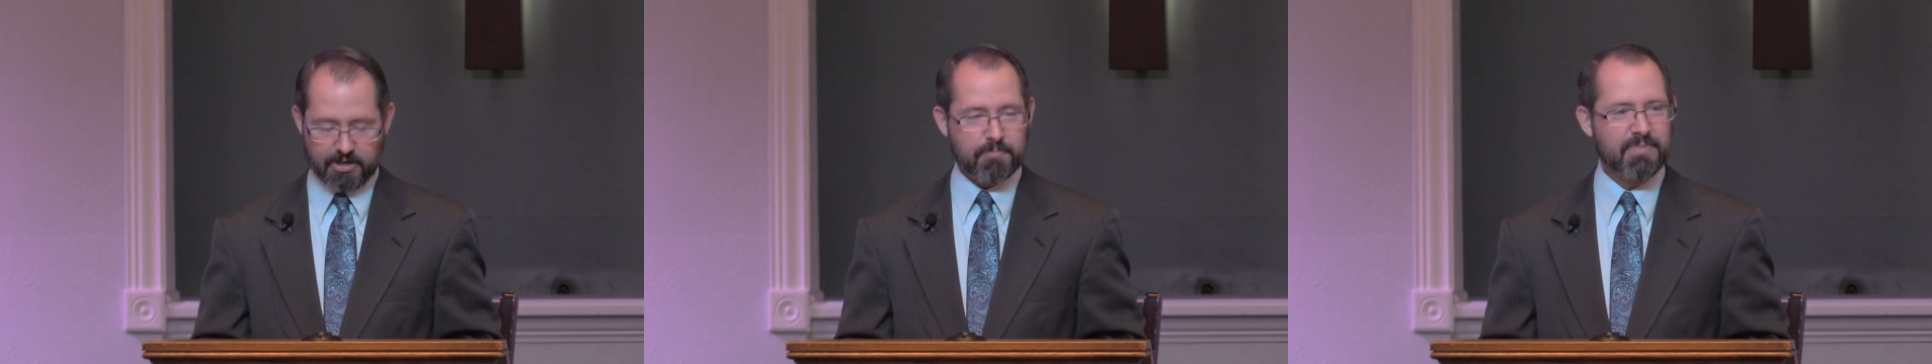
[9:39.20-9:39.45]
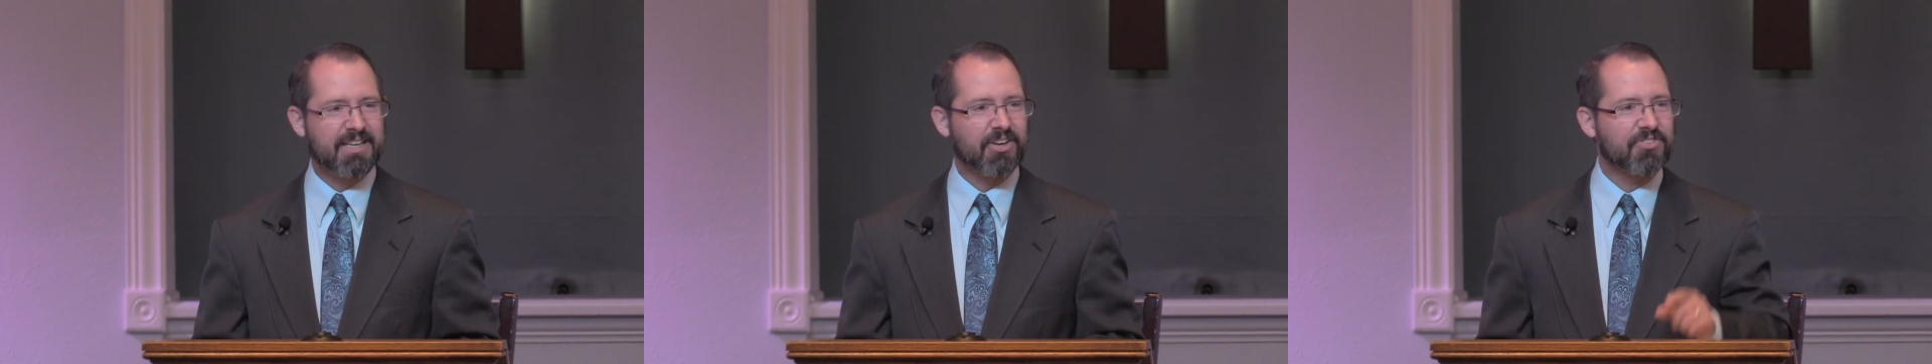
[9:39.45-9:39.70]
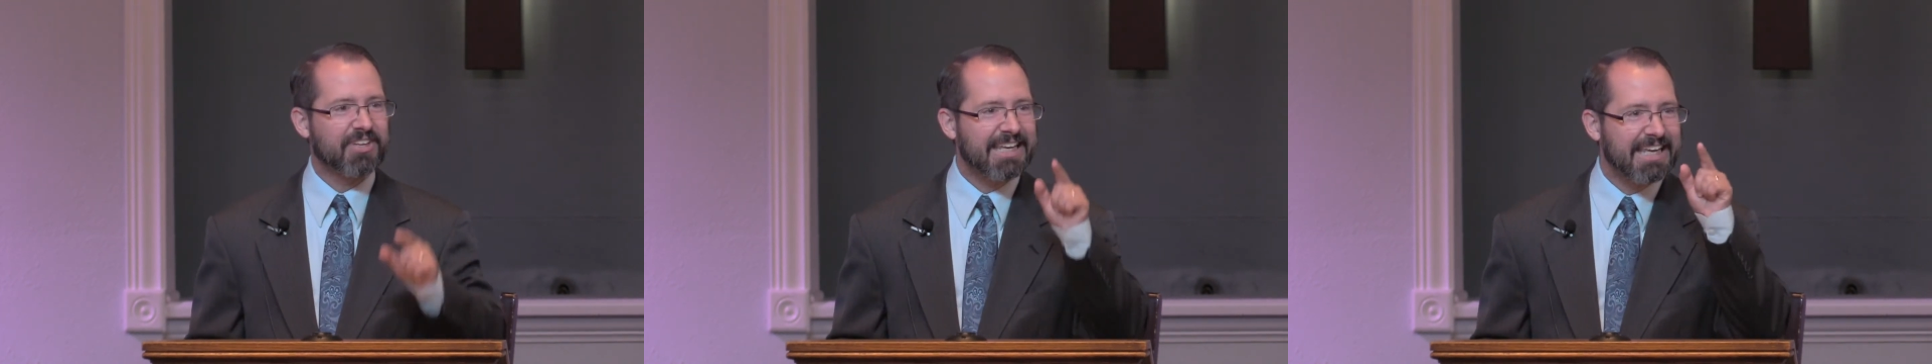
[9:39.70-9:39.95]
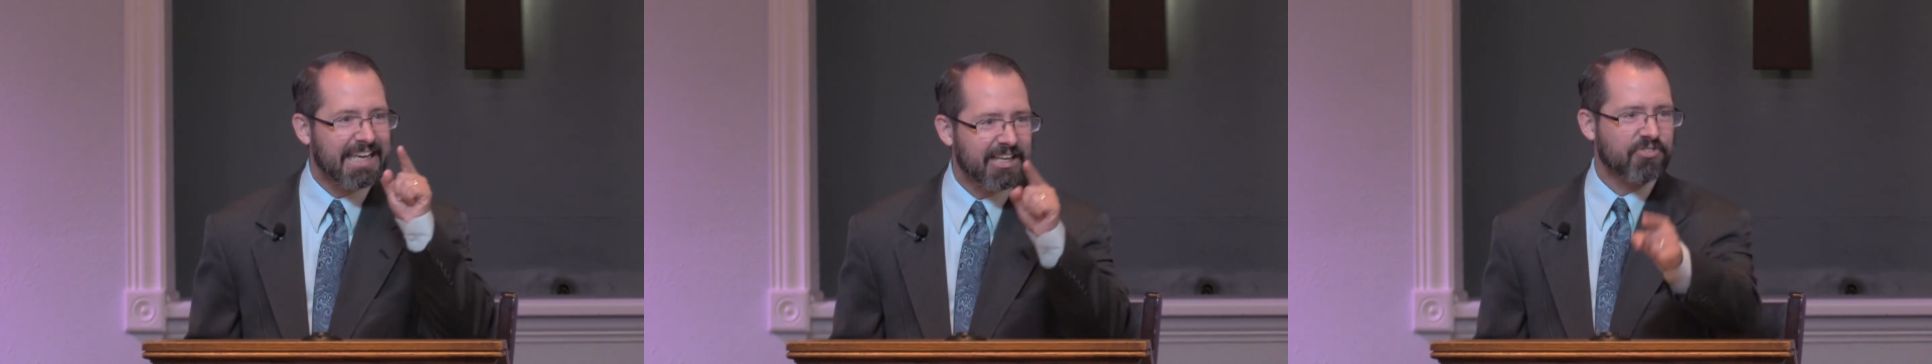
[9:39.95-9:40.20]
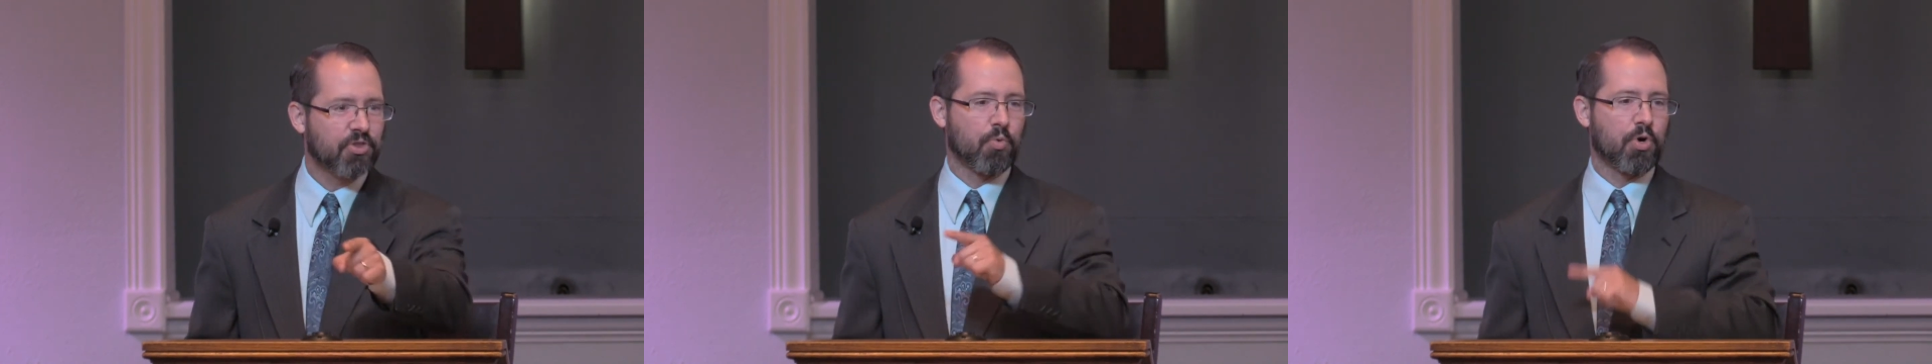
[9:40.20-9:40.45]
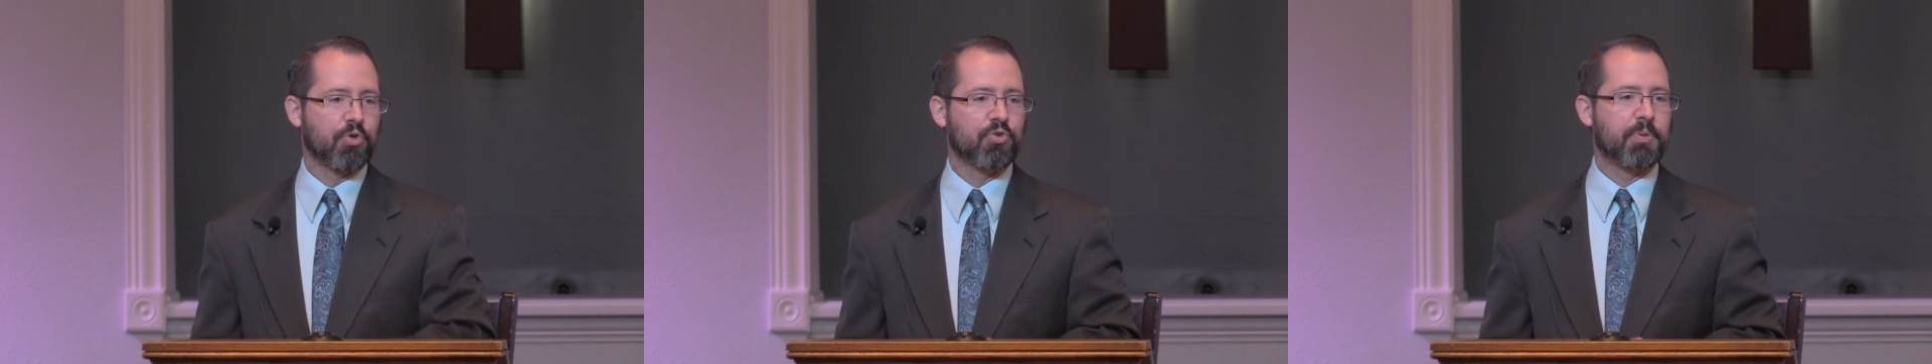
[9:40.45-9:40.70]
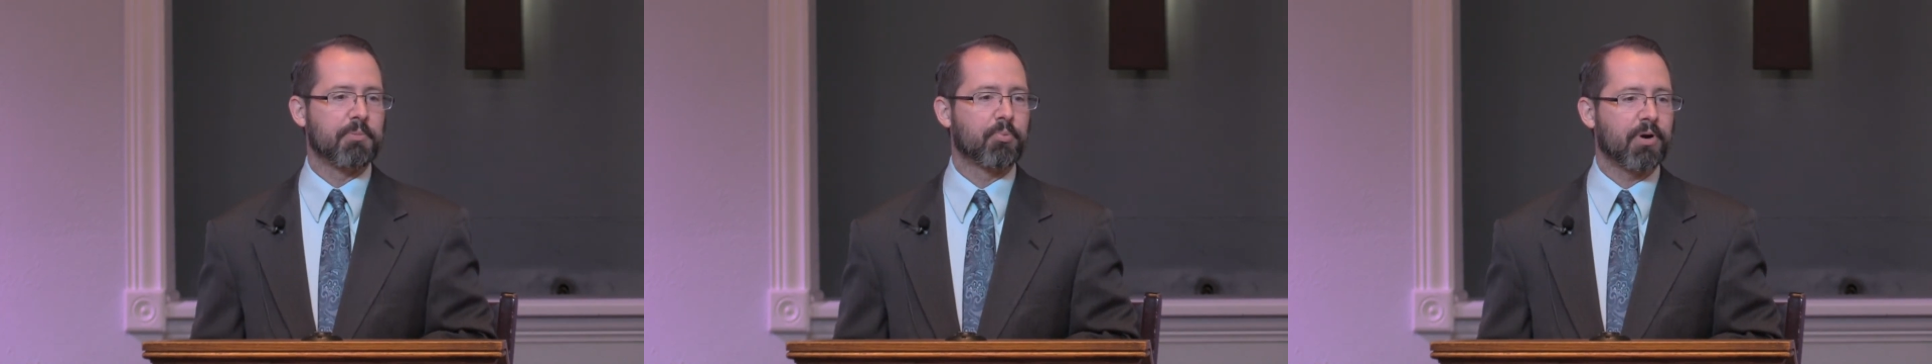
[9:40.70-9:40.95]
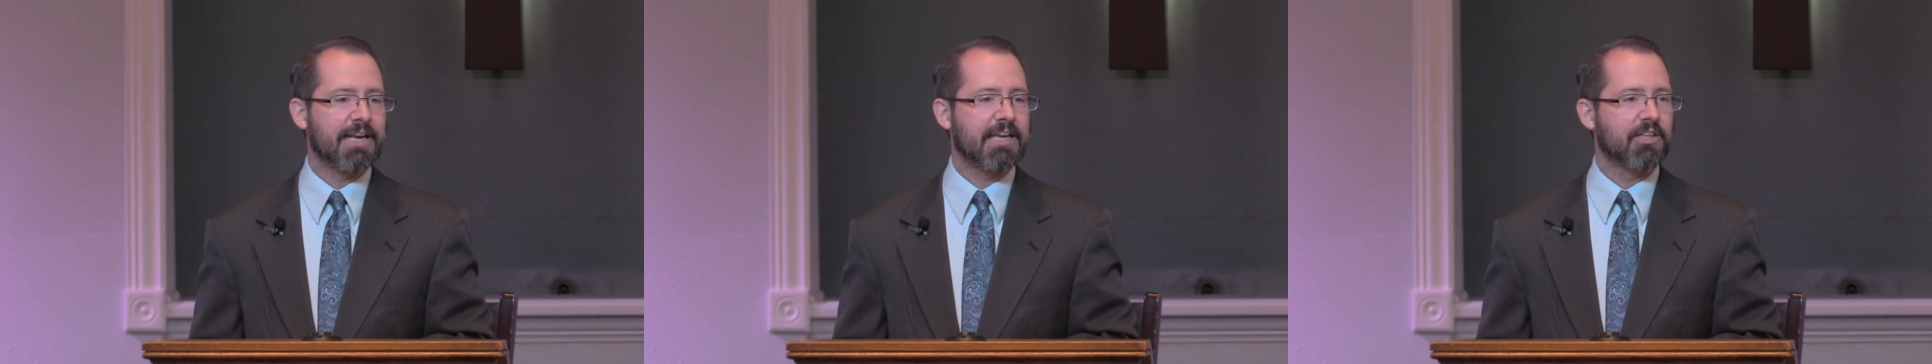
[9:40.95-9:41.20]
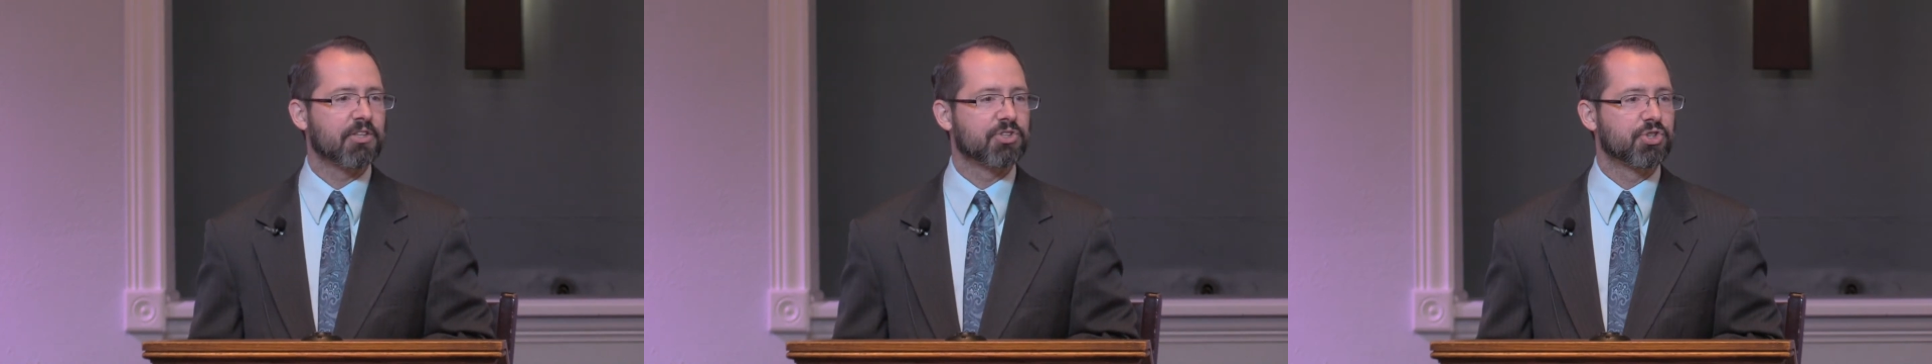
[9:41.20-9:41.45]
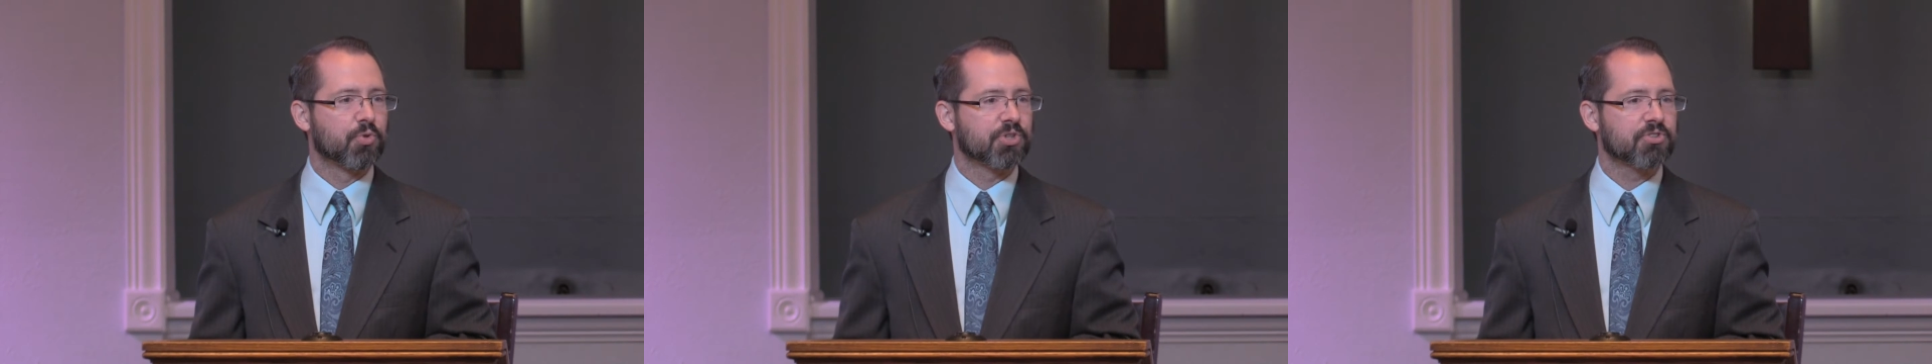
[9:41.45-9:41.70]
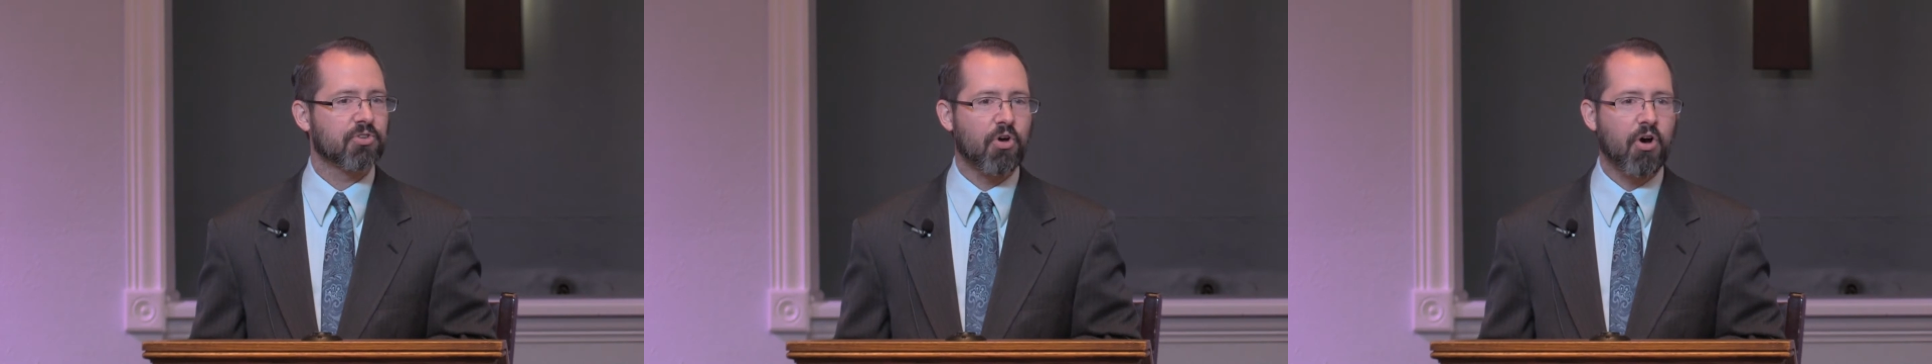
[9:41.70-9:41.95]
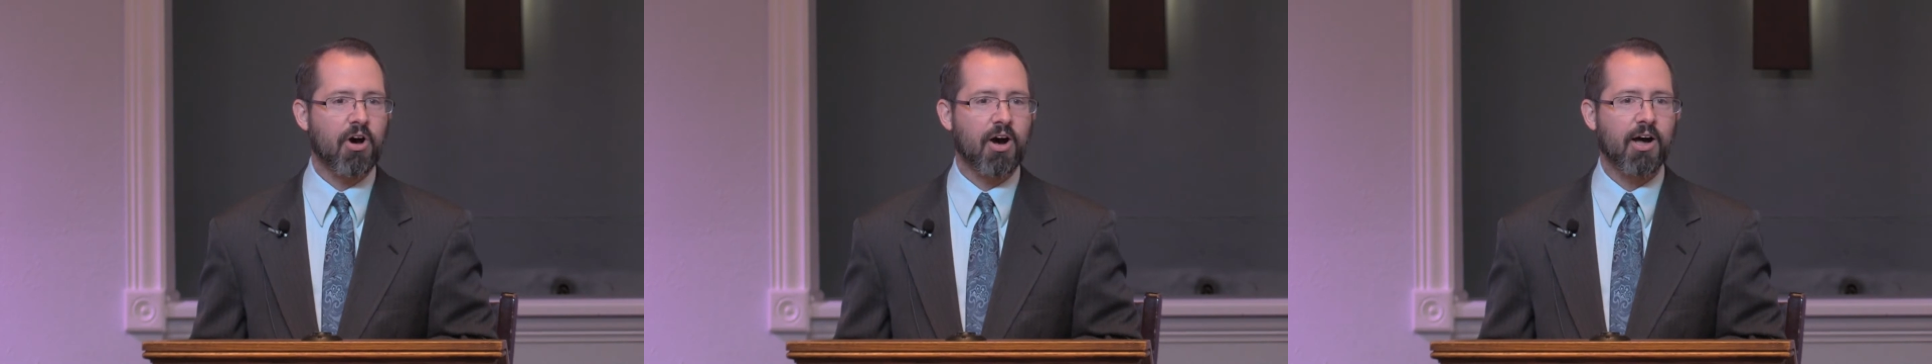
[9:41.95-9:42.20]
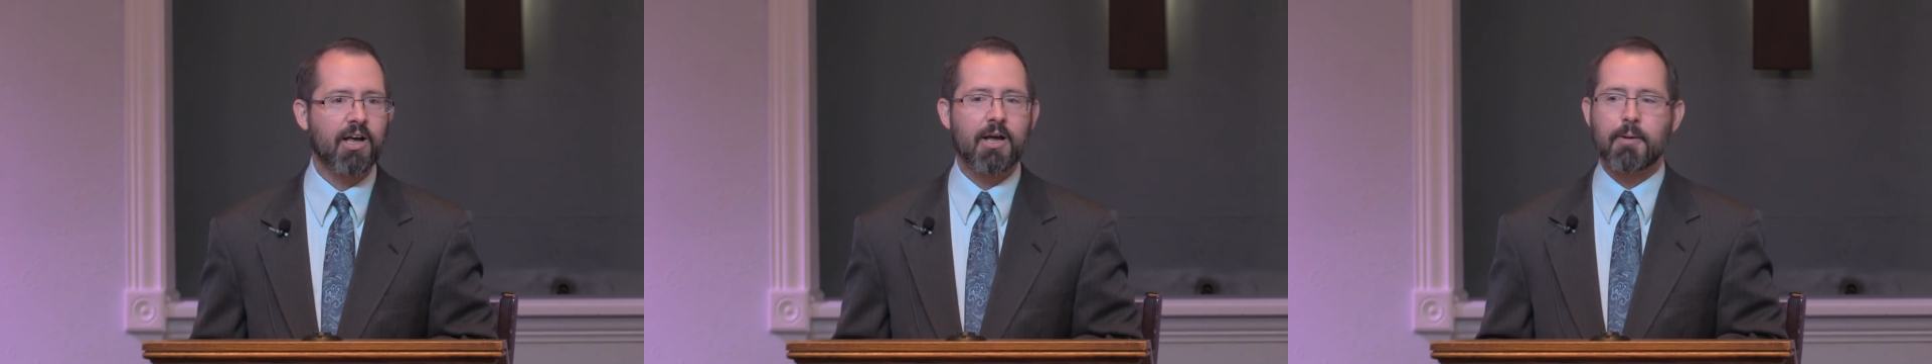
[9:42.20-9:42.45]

because he's the one who's been breaking the Jewish law